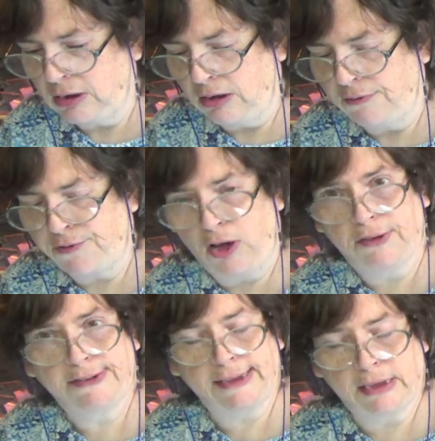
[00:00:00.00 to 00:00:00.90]

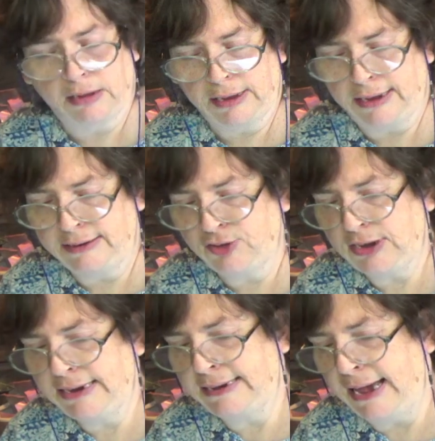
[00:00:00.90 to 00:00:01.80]
falls ill and she
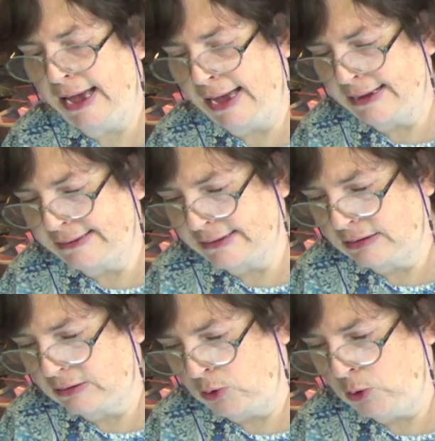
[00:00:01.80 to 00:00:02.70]
dies.
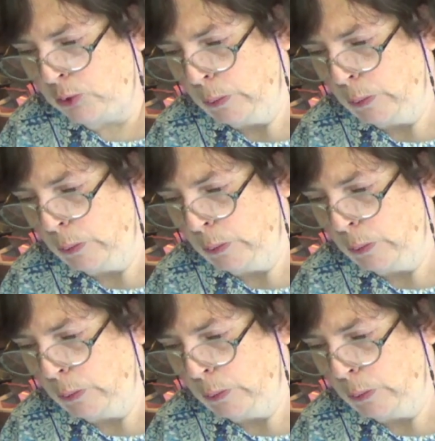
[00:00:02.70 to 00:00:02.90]
Uh-oh.